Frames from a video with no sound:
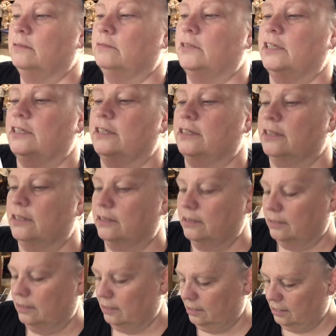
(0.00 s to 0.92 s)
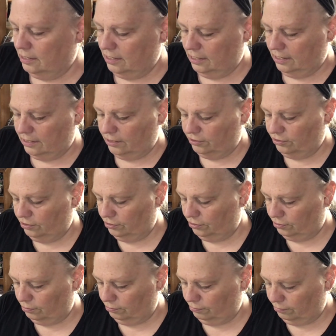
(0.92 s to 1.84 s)
was, this is
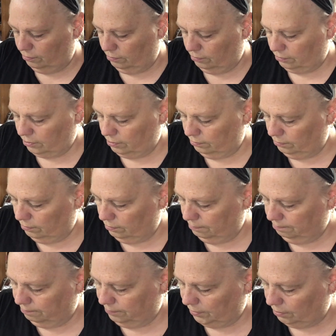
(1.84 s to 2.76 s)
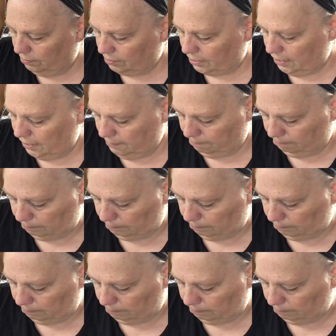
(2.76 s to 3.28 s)
so cool. Okay.